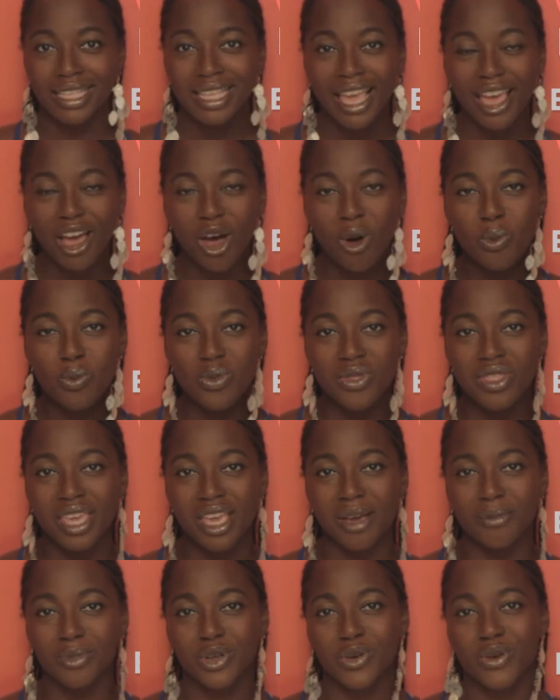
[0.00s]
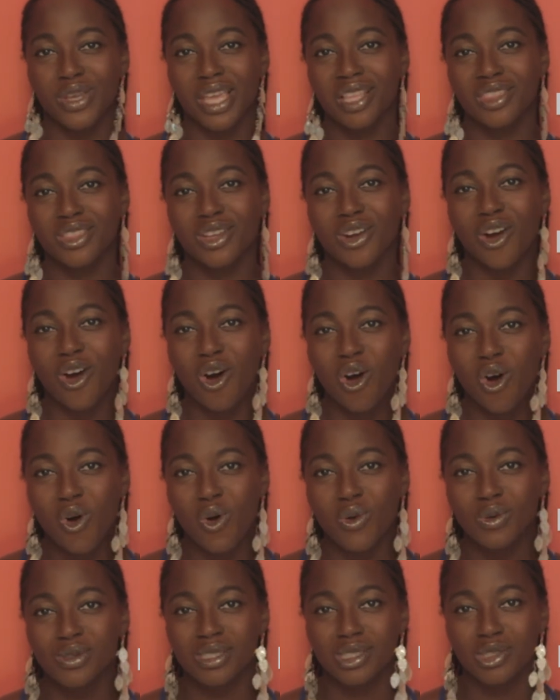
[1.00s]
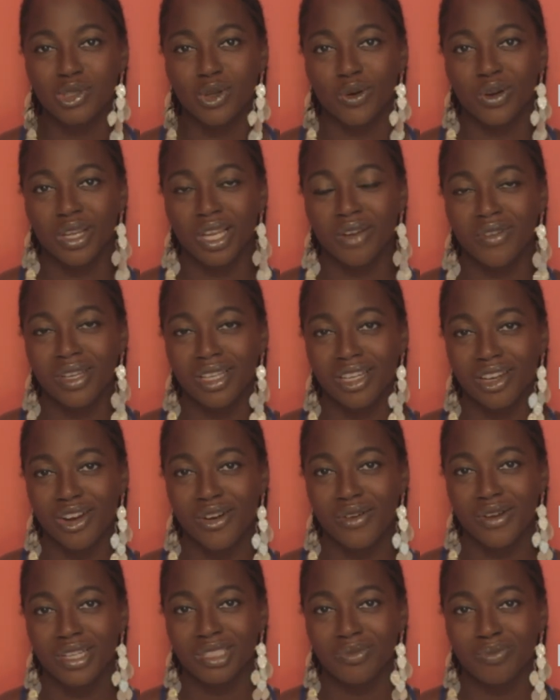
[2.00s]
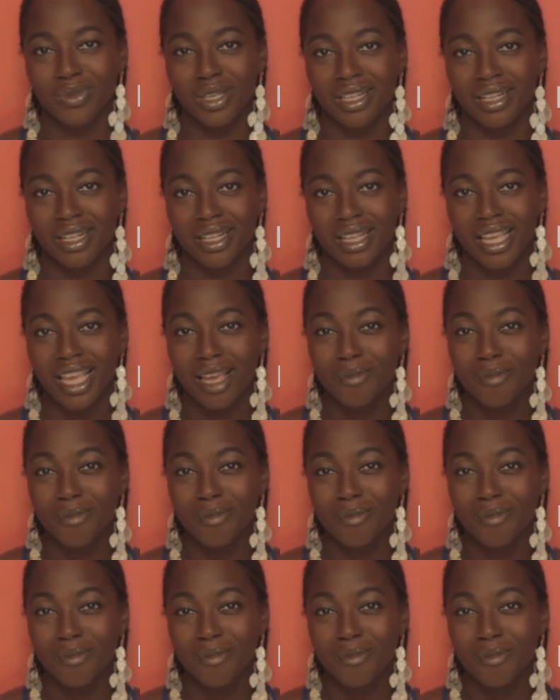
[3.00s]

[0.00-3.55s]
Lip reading: Help them create their own story of encouragement